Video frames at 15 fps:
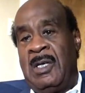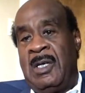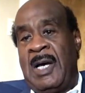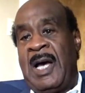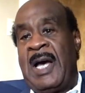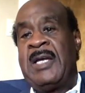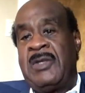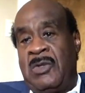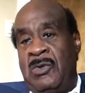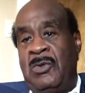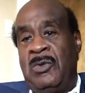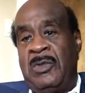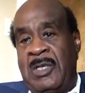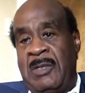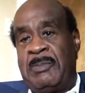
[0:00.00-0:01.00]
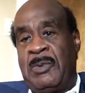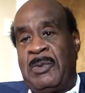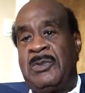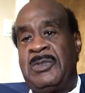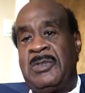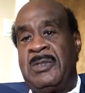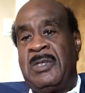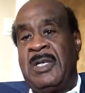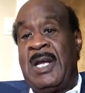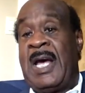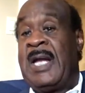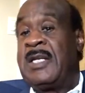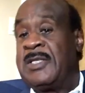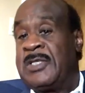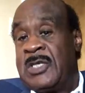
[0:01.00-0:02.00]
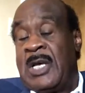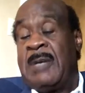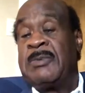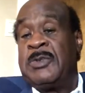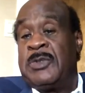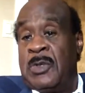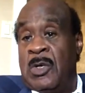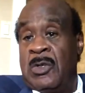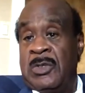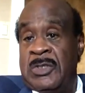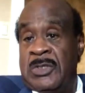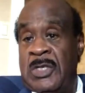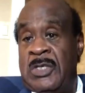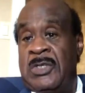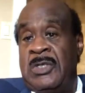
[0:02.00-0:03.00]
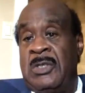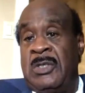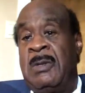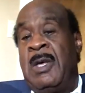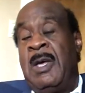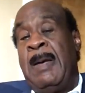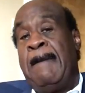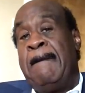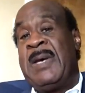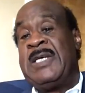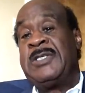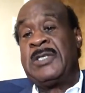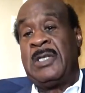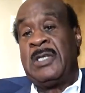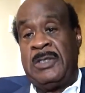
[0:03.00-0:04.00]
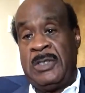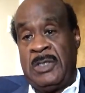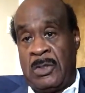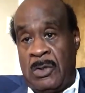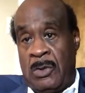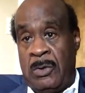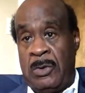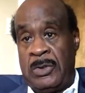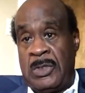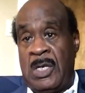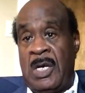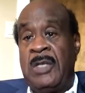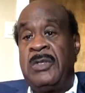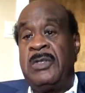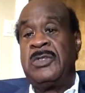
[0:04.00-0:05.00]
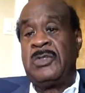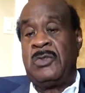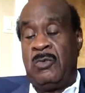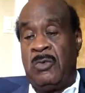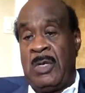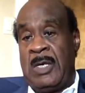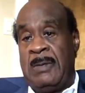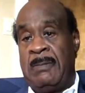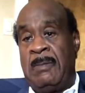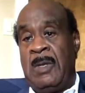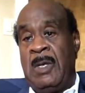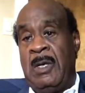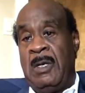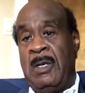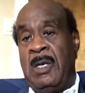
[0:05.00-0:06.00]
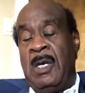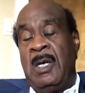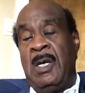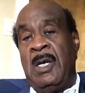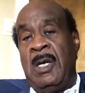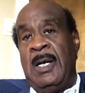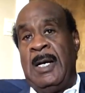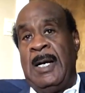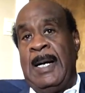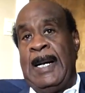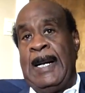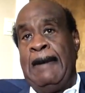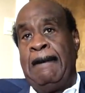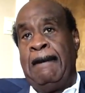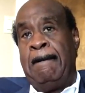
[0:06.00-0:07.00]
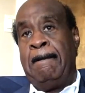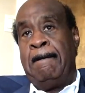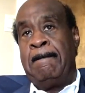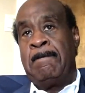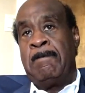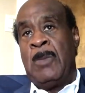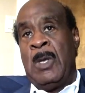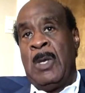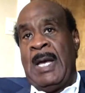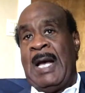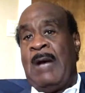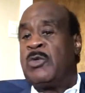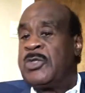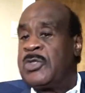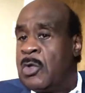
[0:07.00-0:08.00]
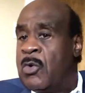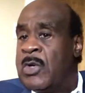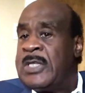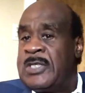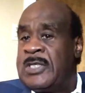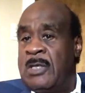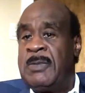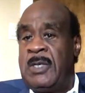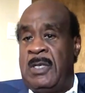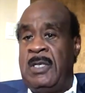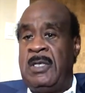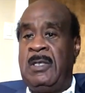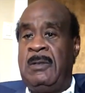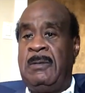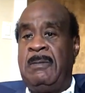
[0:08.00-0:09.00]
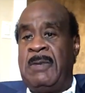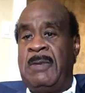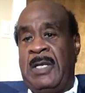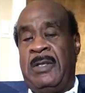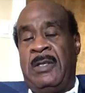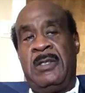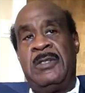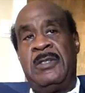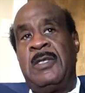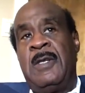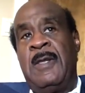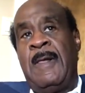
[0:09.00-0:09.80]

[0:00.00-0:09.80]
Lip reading: Ike, you're that person. And I had established an organization basically to encourage others to run. I was so intimidated by this